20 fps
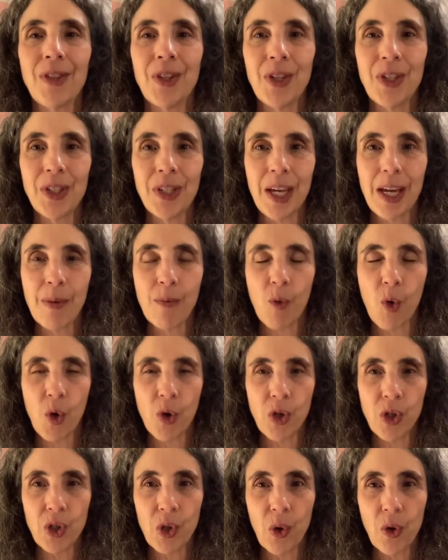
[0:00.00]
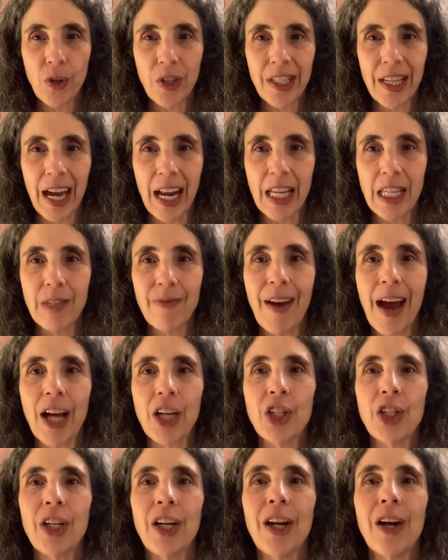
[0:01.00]
to seek more soul
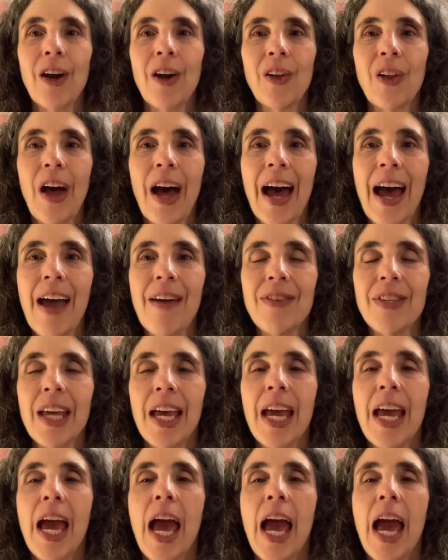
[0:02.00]
satisfaction in our lives